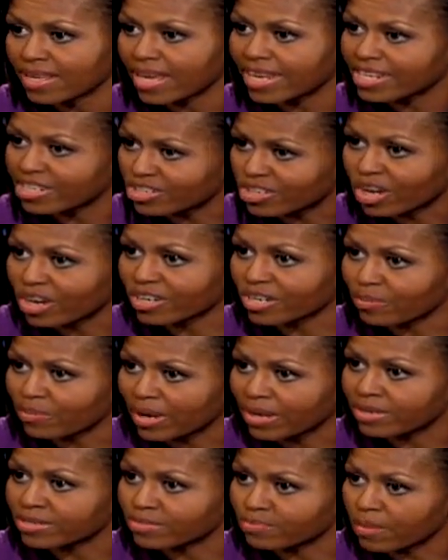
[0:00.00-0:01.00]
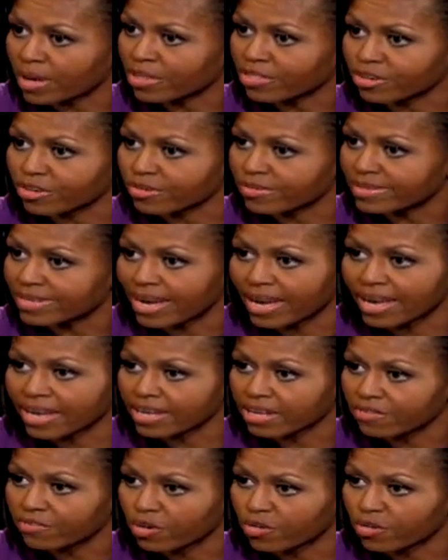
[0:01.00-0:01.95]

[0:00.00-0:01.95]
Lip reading: And he talked about his mother dying of